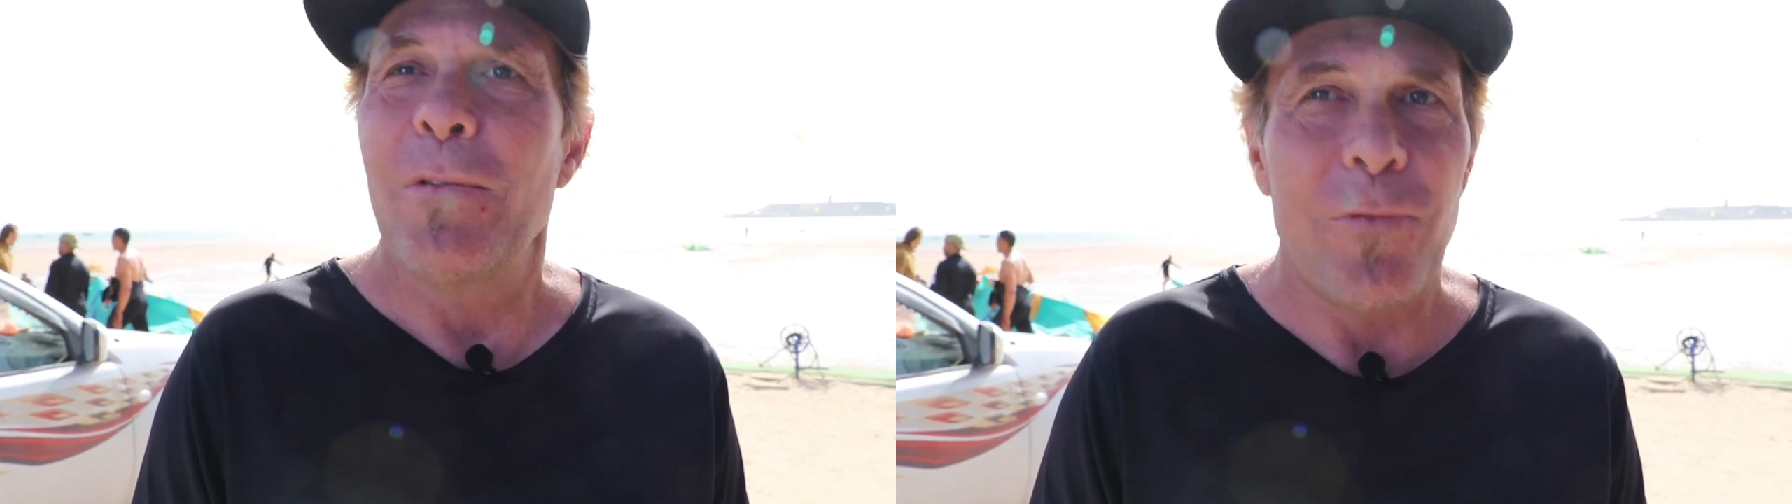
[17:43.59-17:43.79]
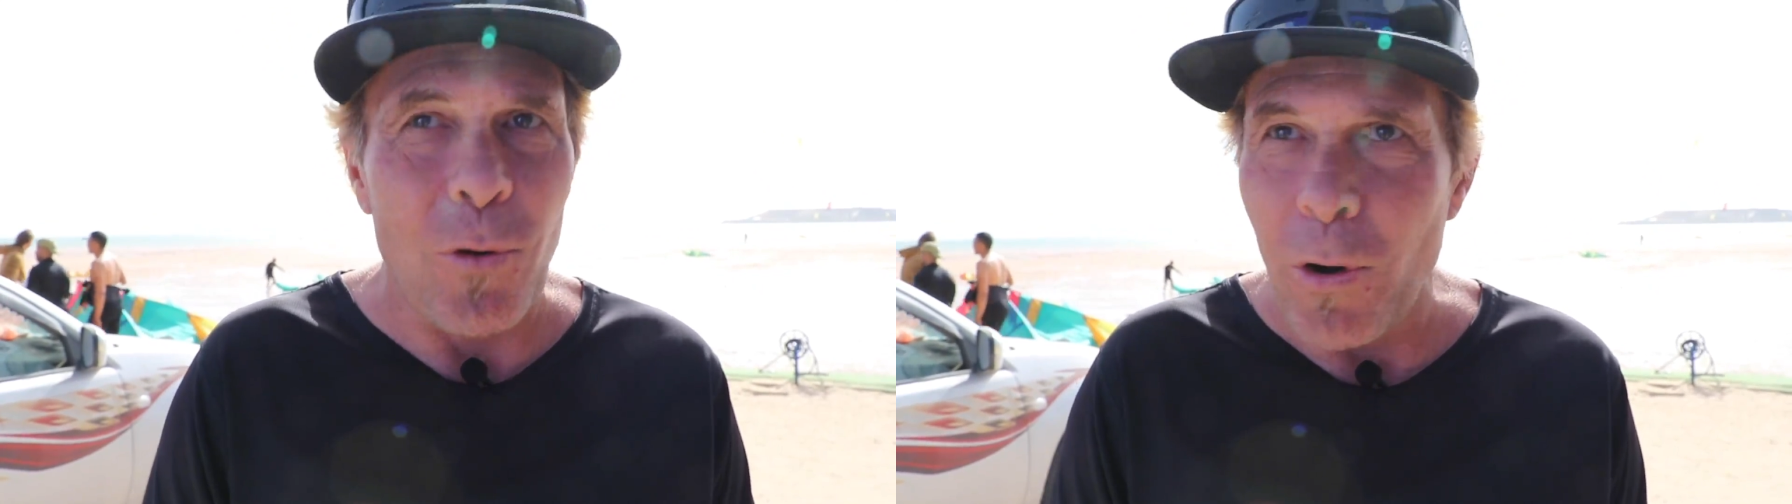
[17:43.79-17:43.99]

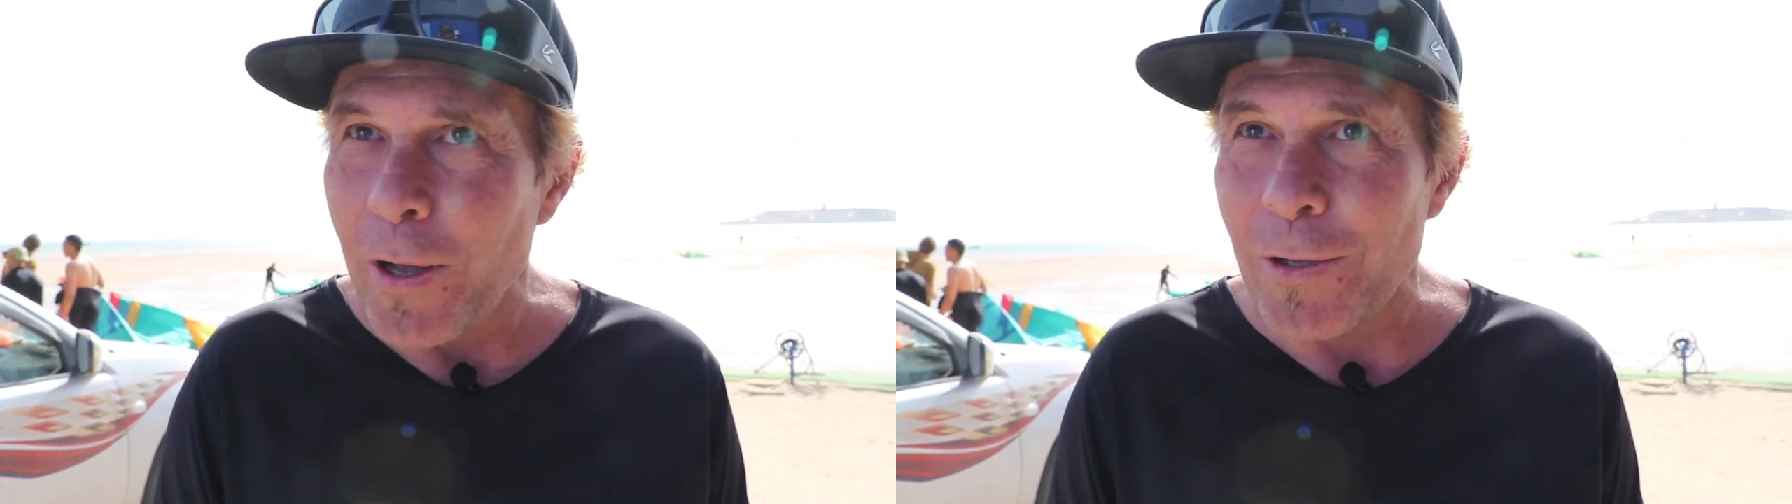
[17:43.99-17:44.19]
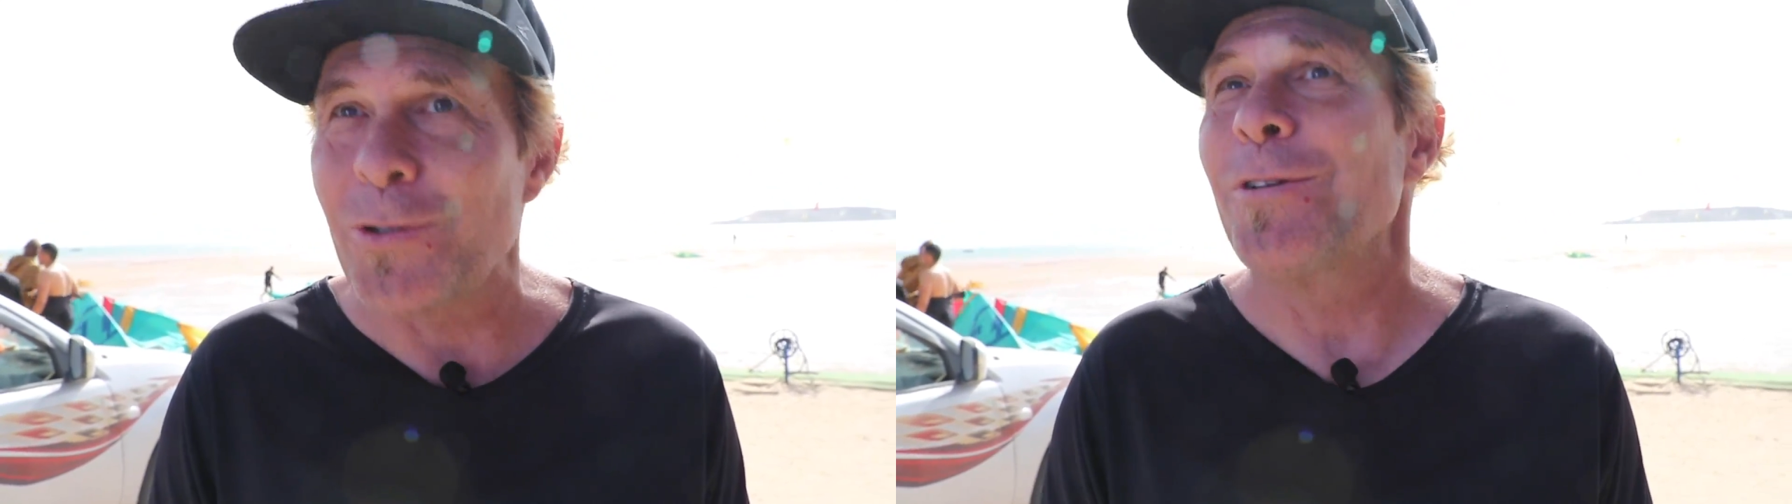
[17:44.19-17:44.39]

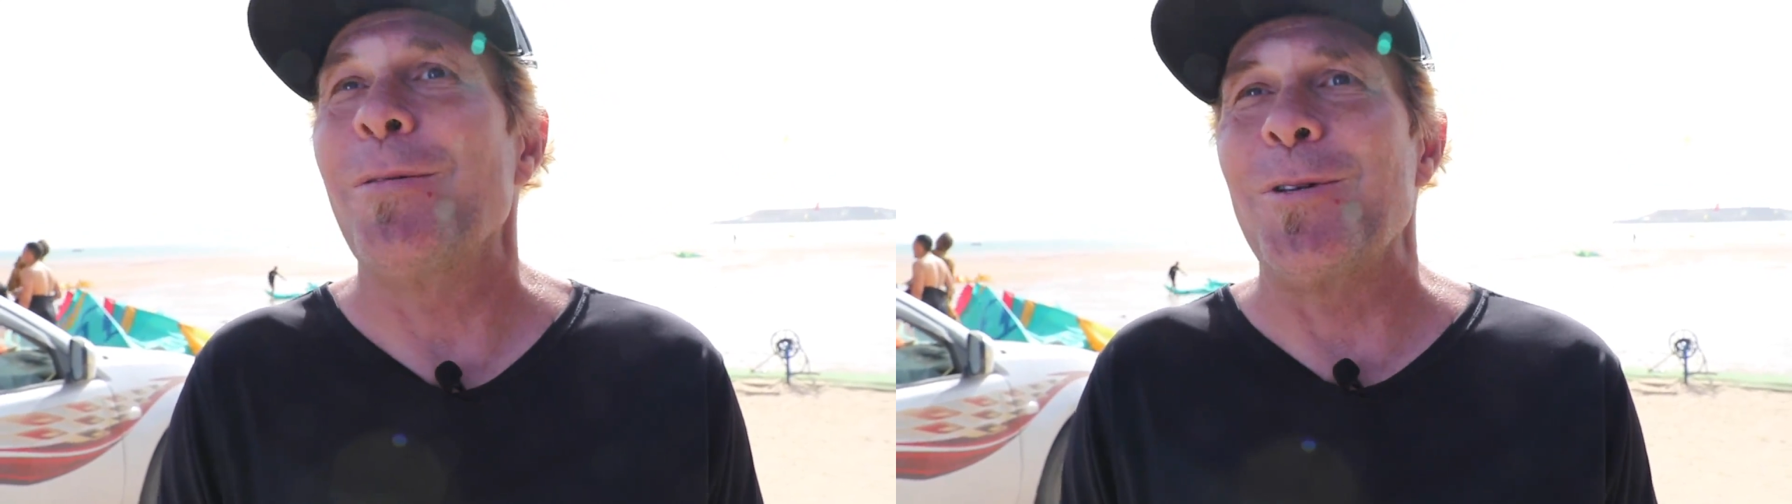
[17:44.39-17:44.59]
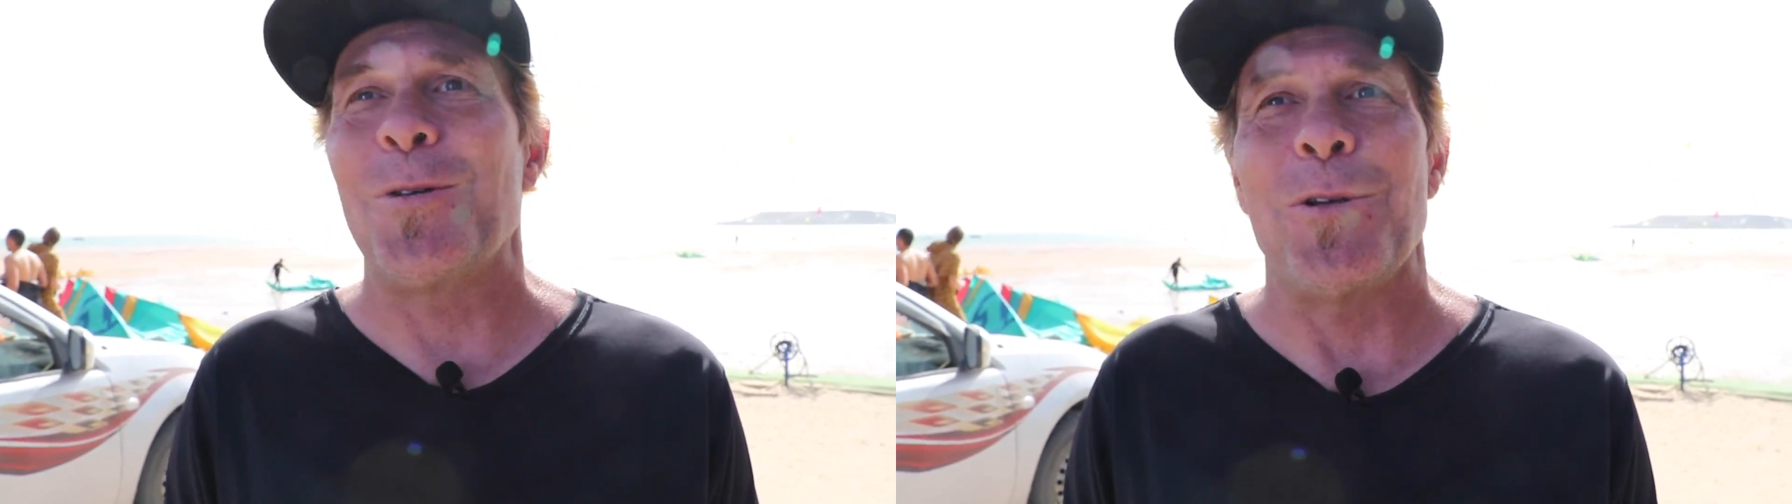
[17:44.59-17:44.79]
foils. I
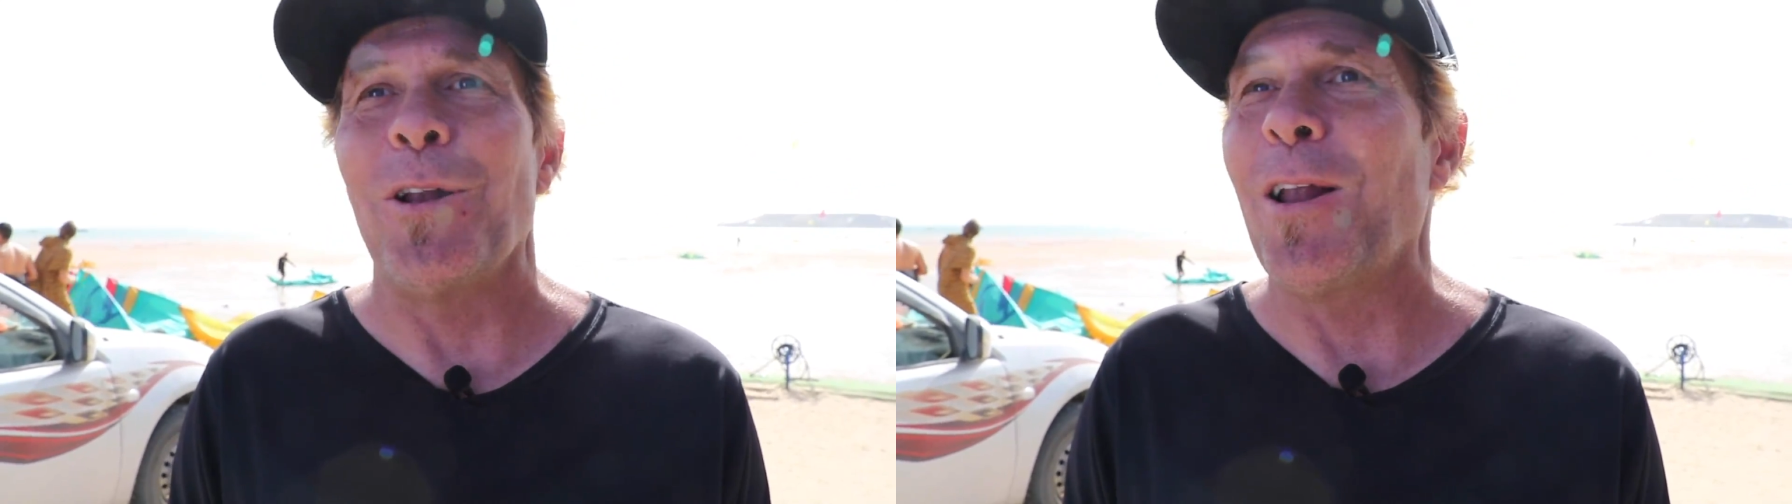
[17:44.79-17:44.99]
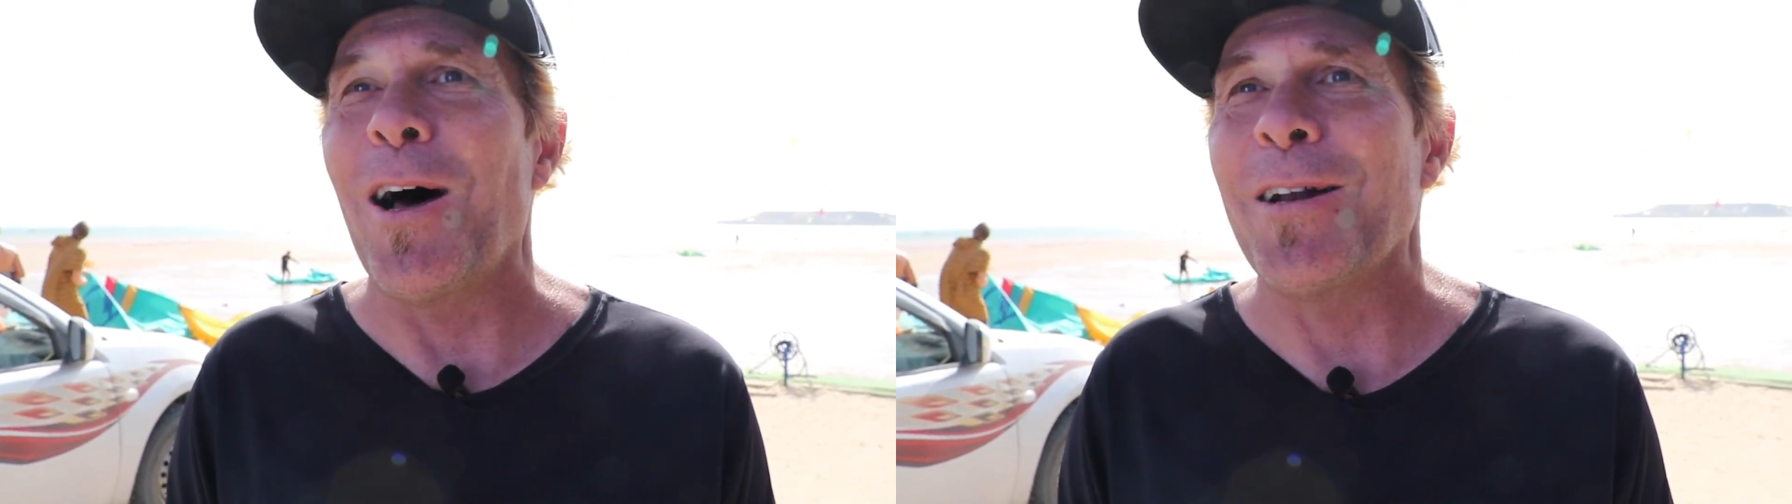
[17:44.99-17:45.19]
mean, there's a
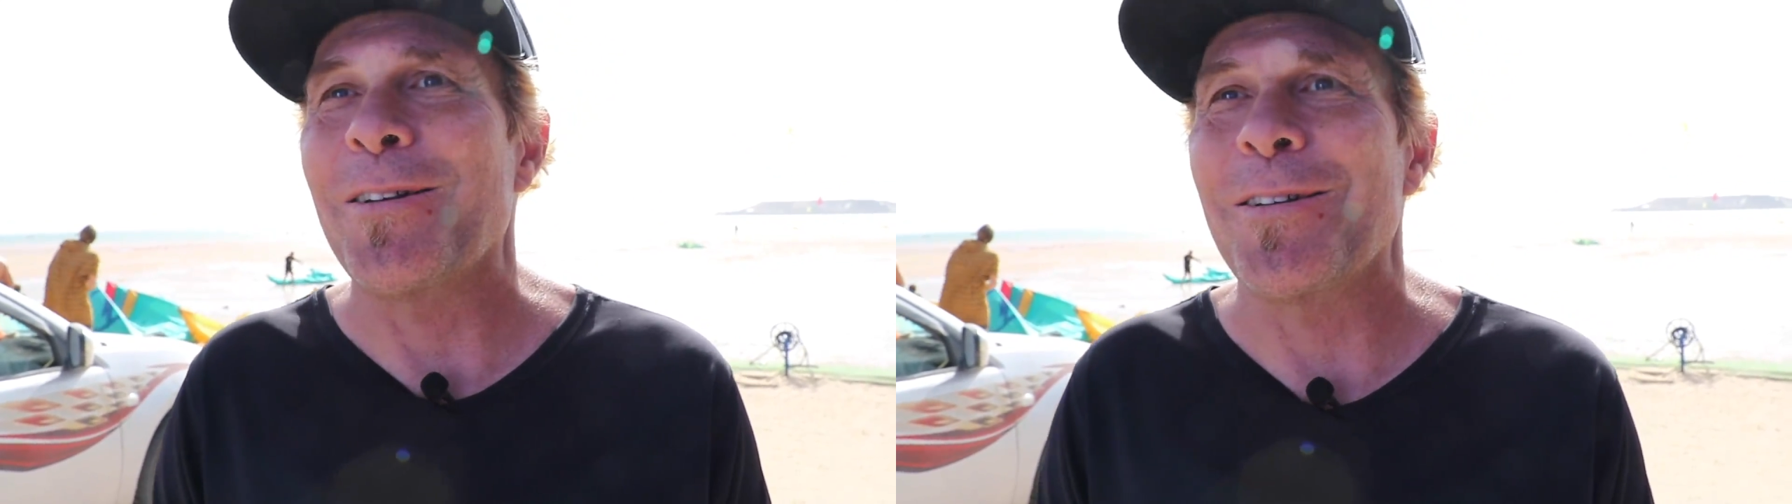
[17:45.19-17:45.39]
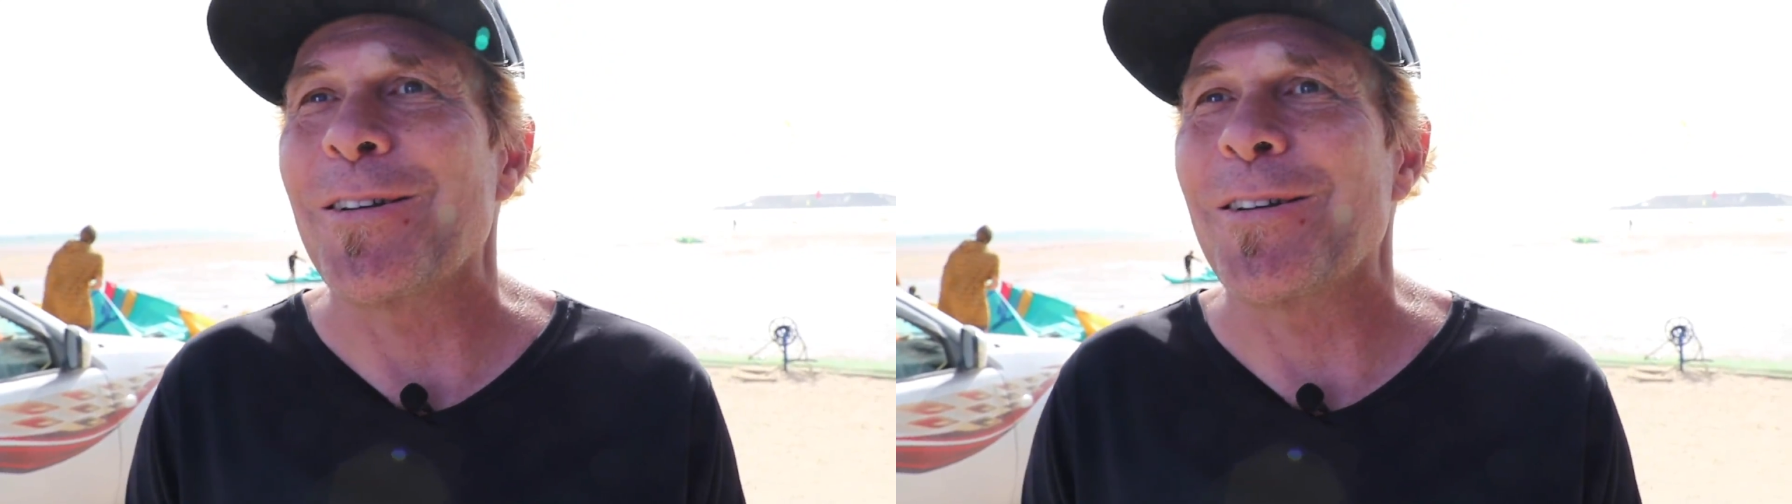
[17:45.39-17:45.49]
lot.